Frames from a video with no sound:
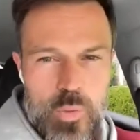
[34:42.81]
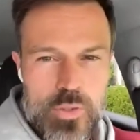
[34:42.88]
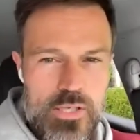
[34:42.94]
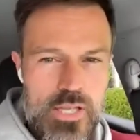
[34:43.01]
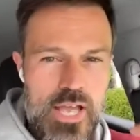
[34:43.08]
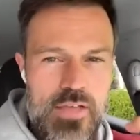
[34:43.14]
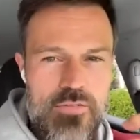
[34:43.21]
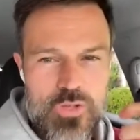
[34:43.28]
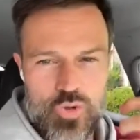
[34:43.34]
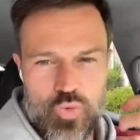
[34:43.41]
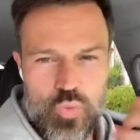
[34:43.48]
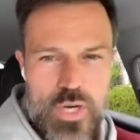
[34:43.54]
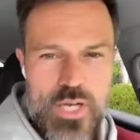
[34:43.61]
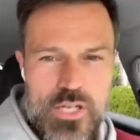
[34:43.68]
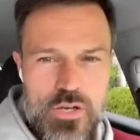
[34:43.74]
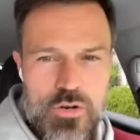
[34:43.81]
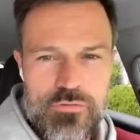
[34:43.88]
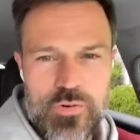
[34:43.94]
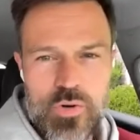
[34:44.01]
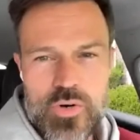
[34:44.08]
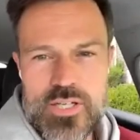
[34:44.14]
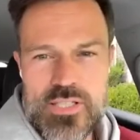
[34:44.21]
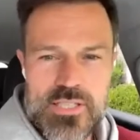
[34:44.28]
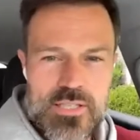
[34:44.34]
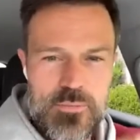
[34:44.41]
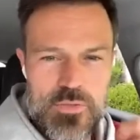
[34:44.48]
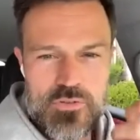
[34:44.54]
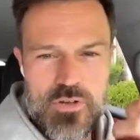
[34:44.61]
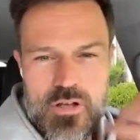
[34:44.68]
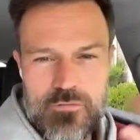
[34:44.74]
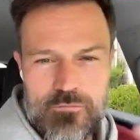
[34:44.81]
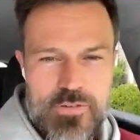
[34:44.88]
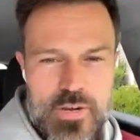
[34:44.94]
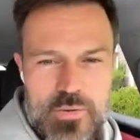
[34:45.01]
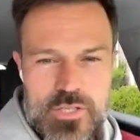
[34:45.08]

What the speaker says: and they had this radio voice, and it was all very